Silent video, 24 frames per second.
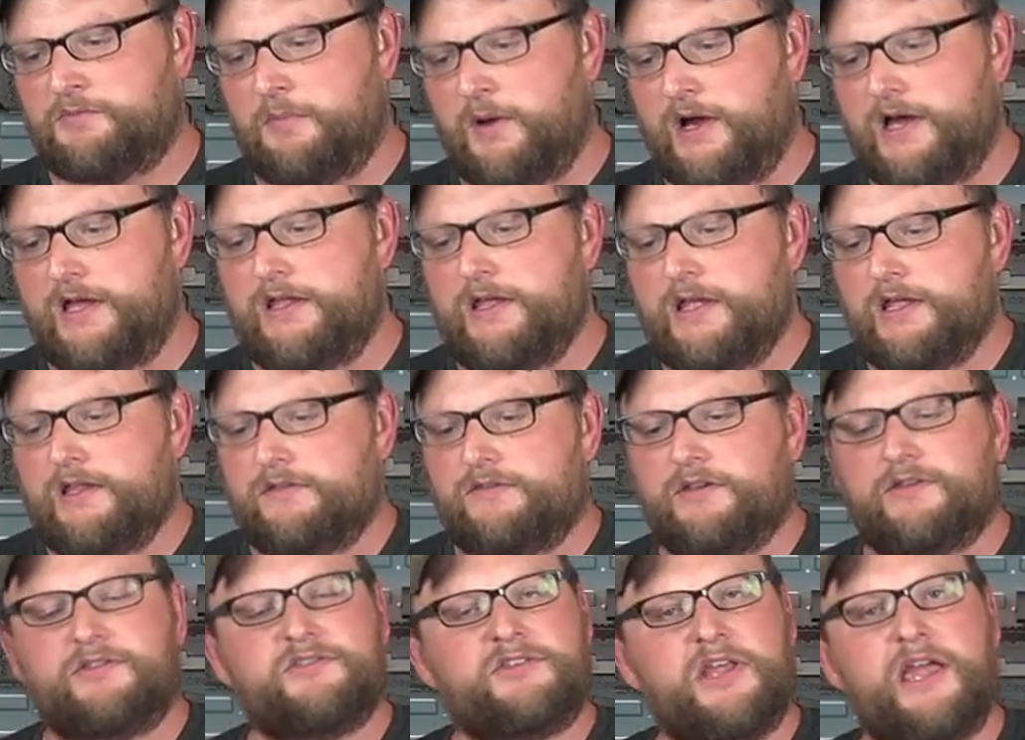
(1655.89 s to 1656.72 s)
But
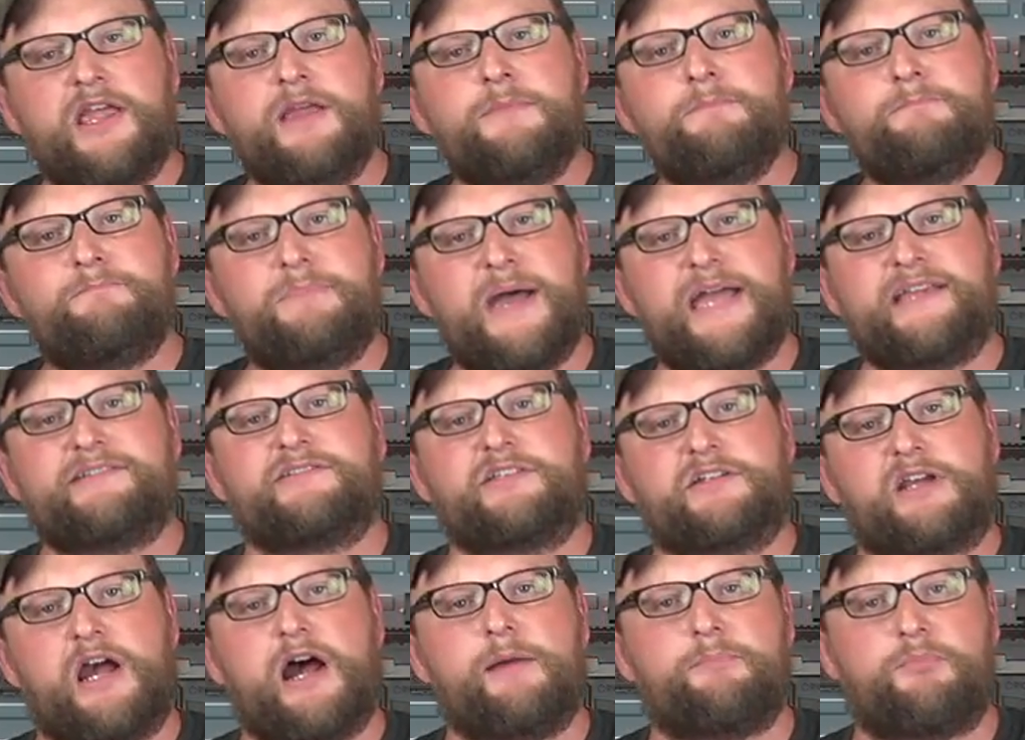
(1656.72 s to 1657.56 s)
the same
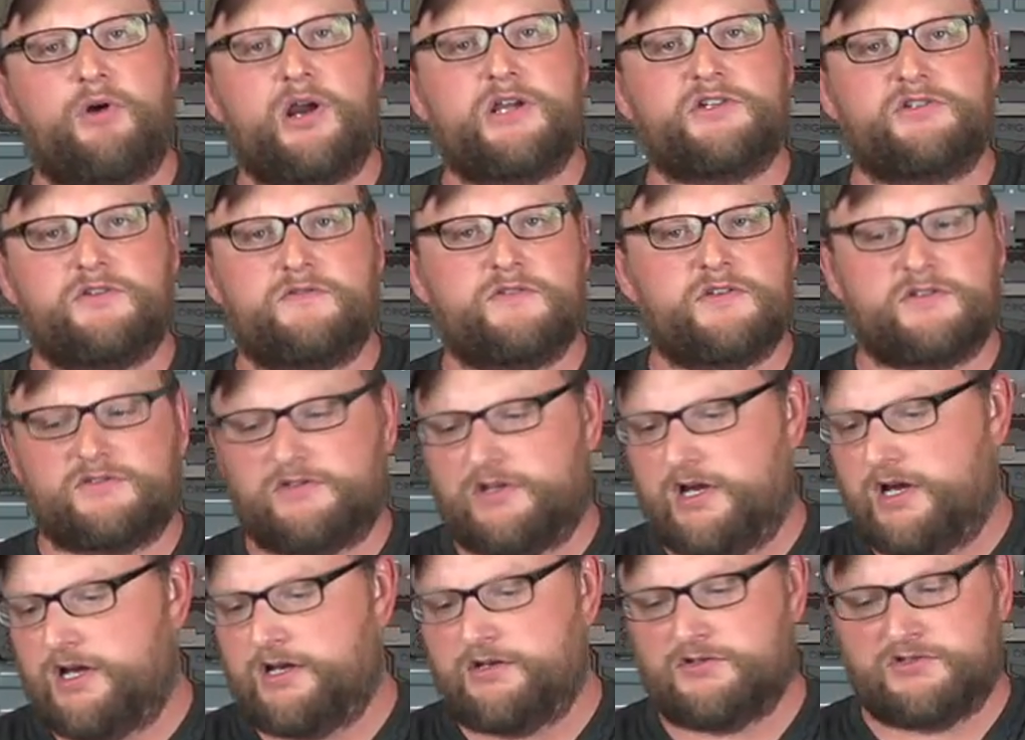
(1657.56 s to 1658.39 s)
basic operation of this
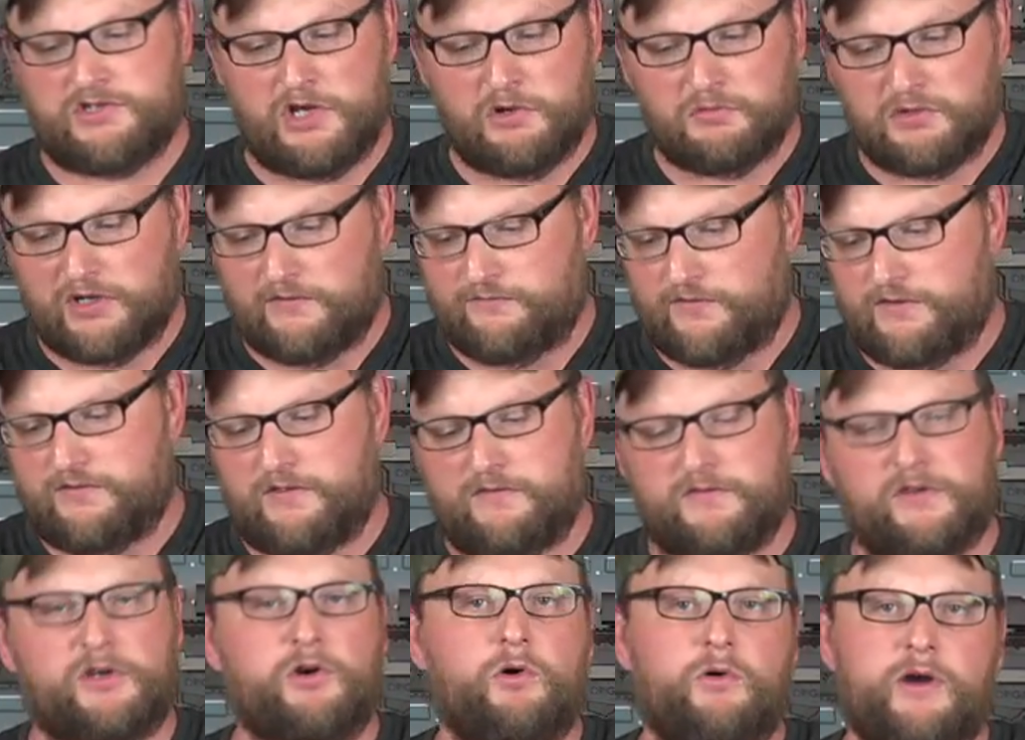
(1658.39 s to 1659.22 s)
gun is no different
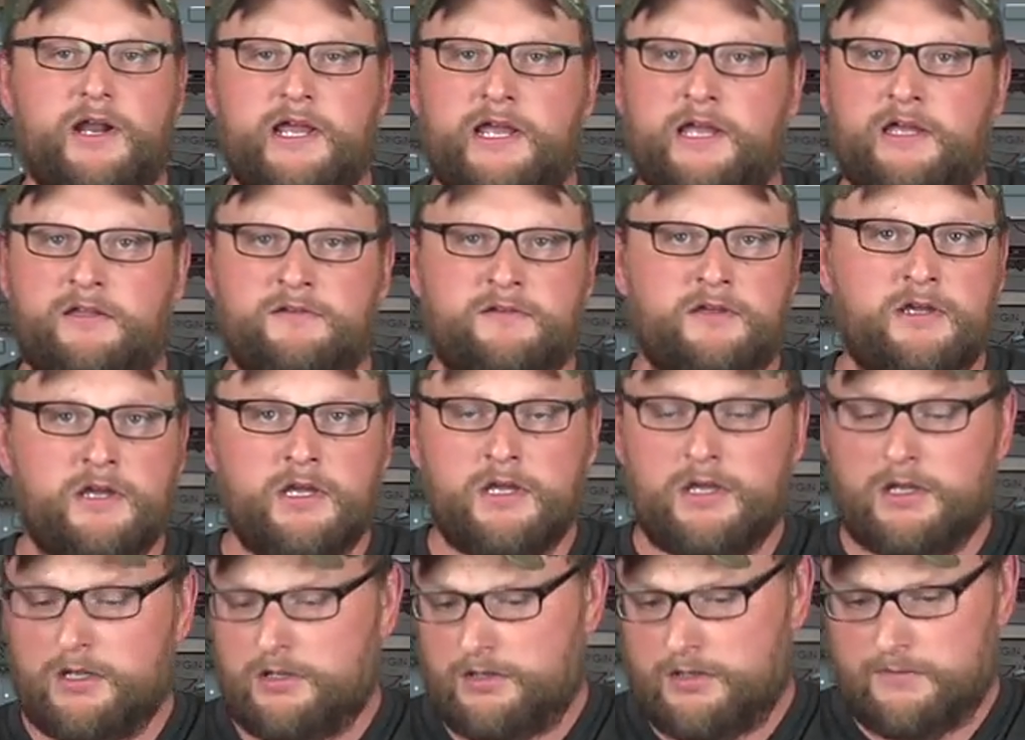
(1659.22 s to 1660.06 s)
than the Garand
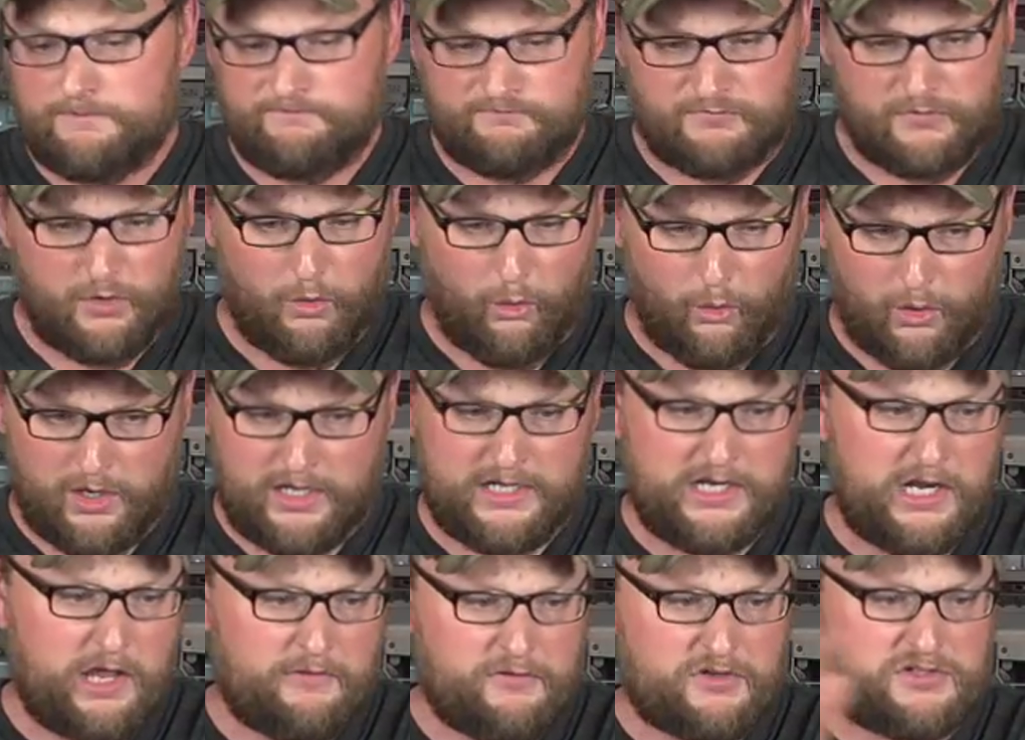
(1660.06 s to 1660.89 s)
or
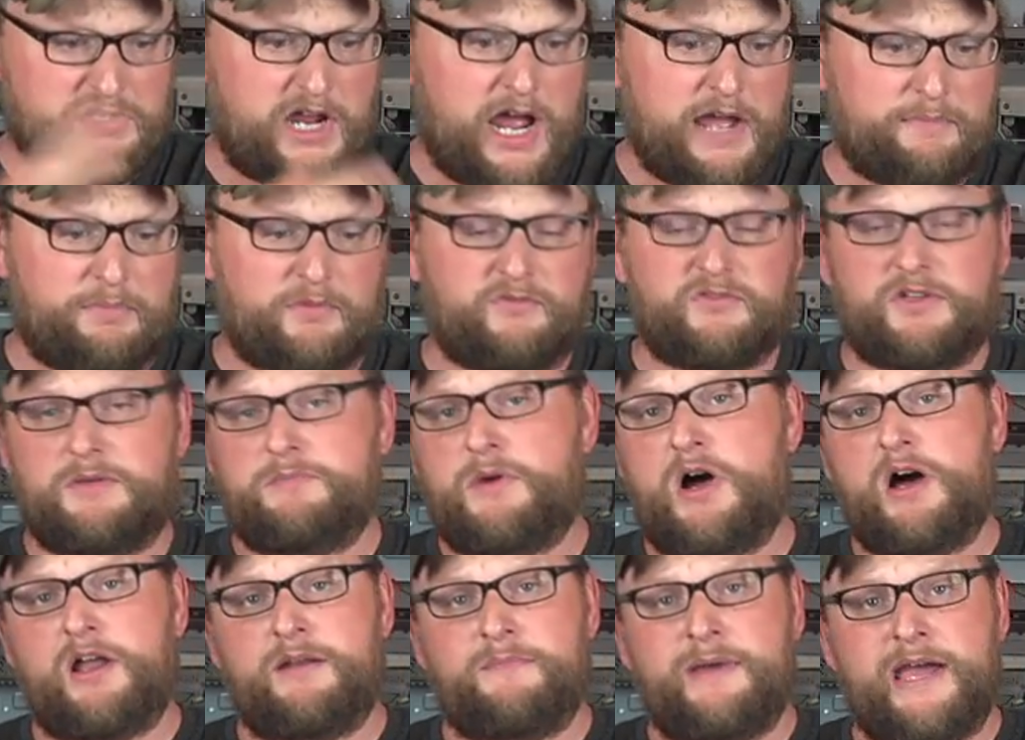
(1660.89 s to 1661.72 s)
any other type of
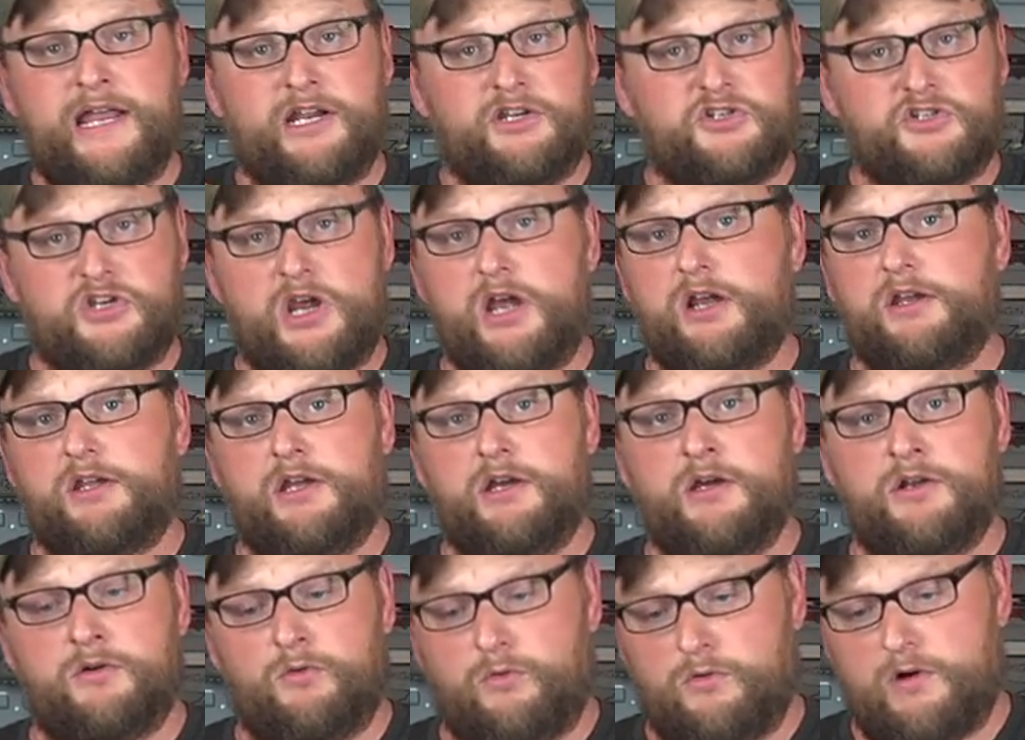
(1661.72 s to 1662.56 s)
semi-automatic
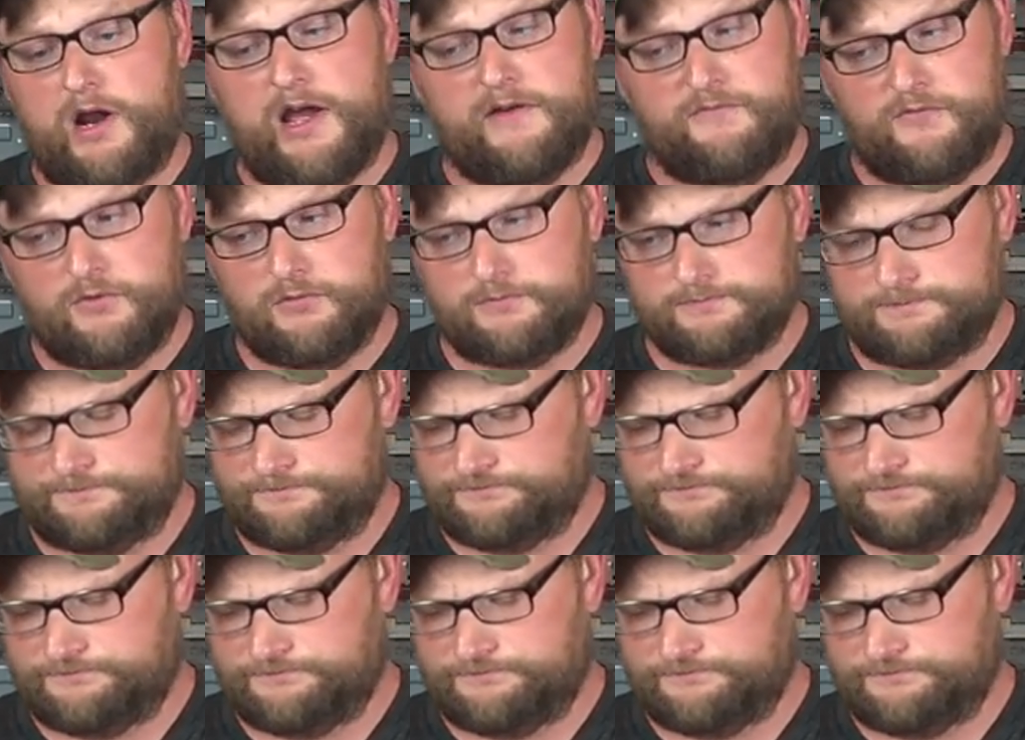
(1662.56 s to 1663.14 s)
shotgun or rifle.